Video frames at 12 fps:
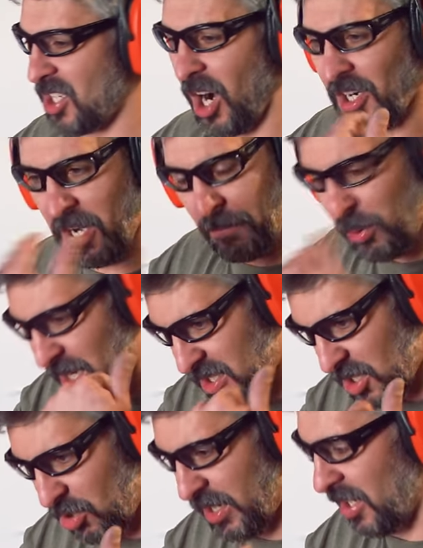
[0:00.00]
target, press
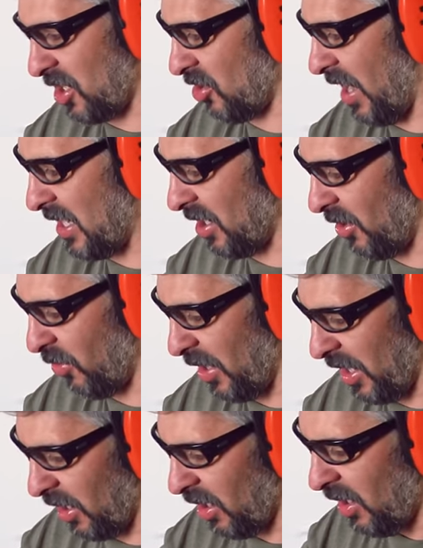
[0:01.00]
the trigger straight to the
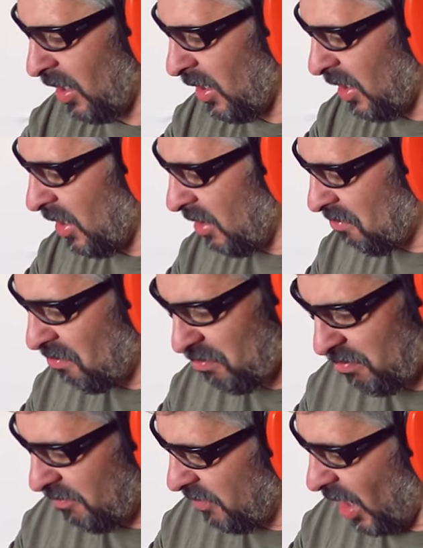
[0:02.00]
rear.
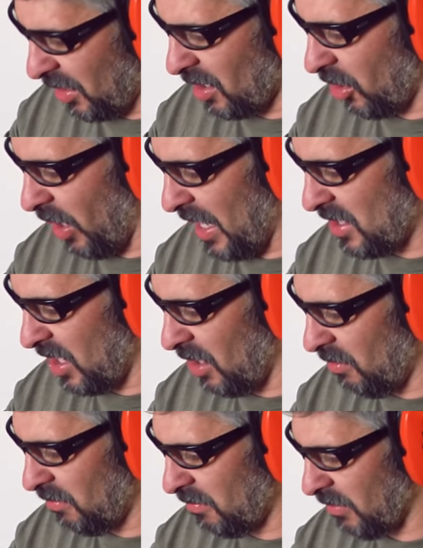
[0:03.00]
Nothing
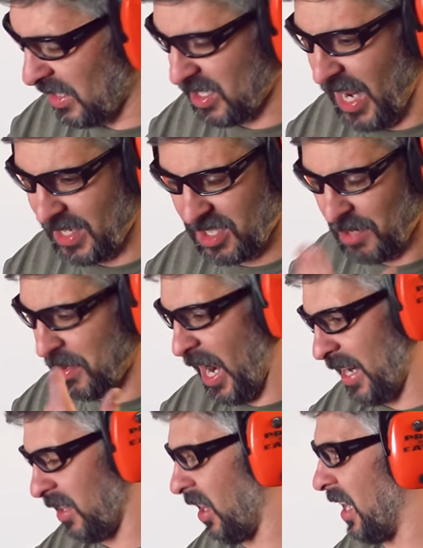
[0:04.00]
crazy. That's not some
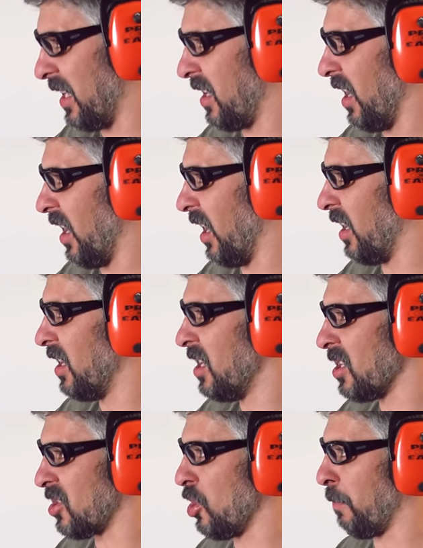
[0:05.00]
kind of like
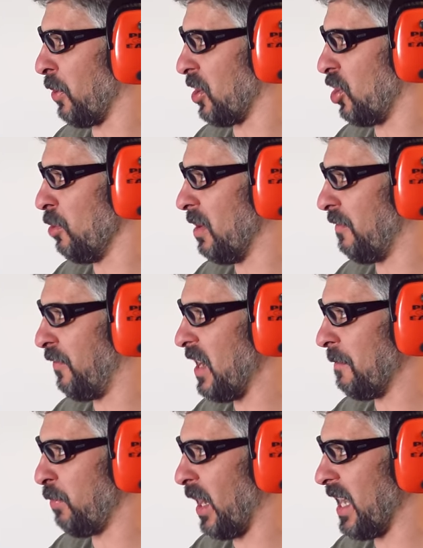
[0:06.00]
superhuman
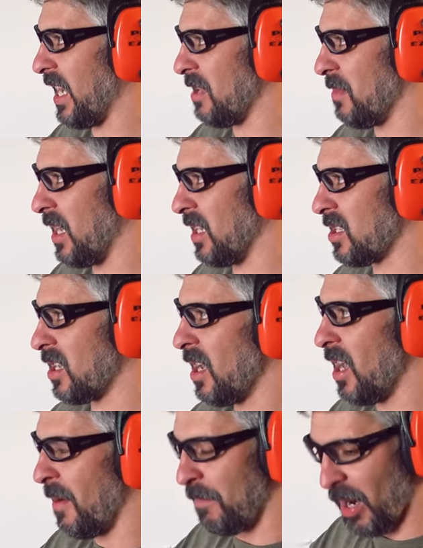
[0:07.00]
feat by any means,
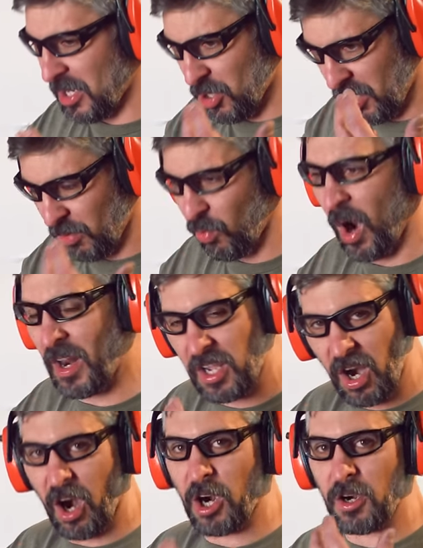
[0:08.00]
but you can run a
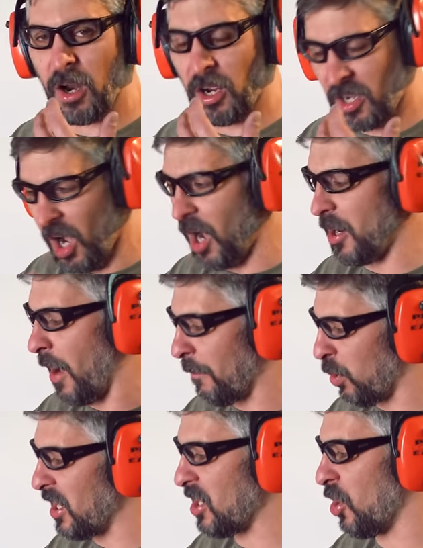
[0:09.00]
gun
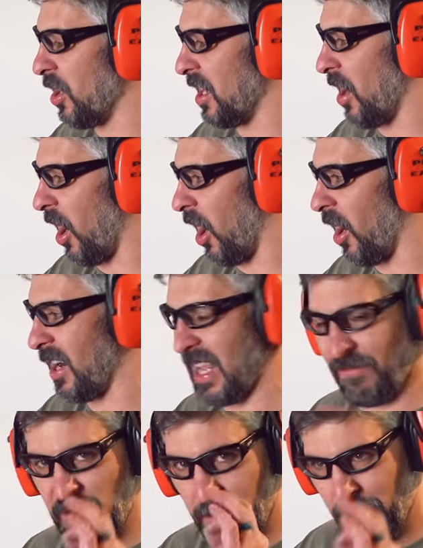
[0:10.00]
pretty good and
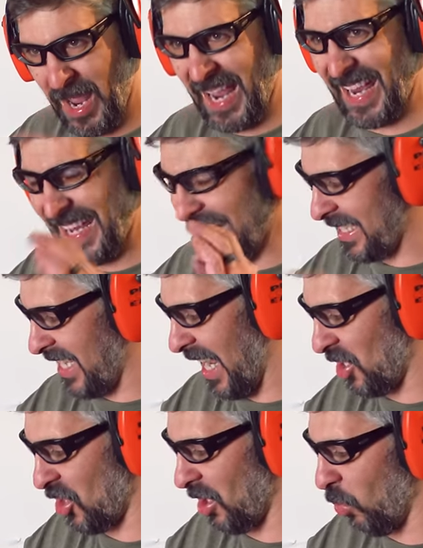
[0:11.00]
hard if you're paying
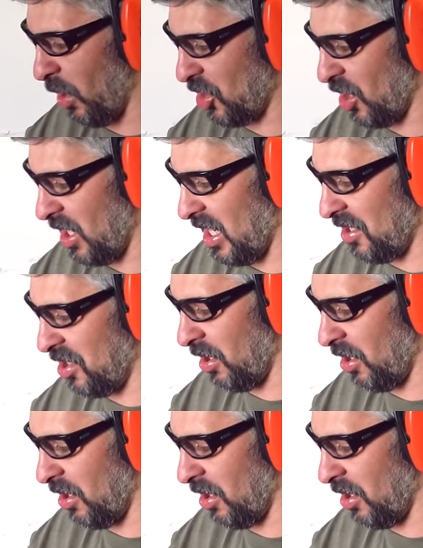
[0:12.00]
attention to what you need